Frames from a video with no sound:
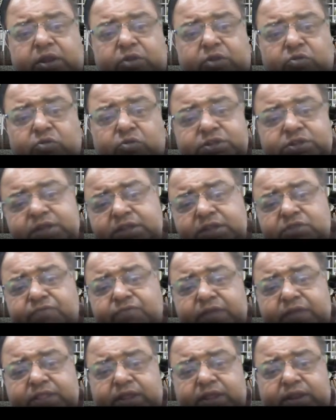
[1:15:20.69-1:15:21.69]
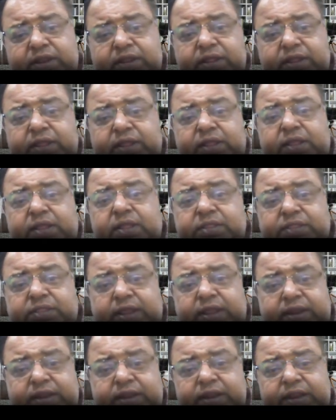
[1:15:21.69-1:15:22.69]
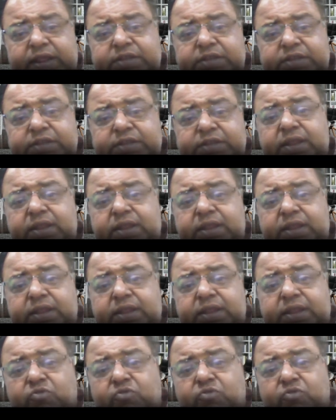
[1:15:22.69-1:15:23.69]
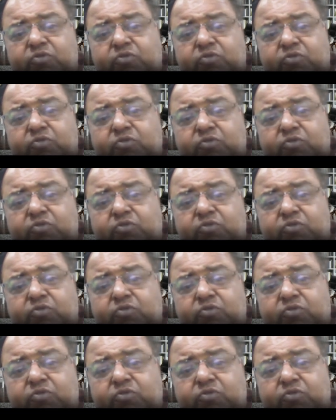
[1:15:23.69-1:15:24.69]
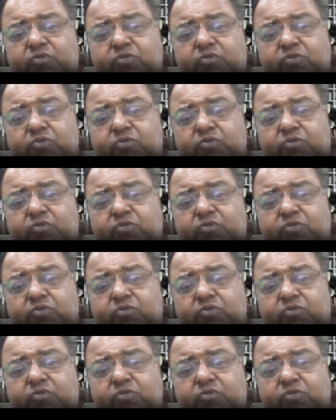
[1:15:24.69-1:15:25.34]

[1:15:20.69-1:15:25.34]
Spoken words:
to judge whether the nation is moving ahead in building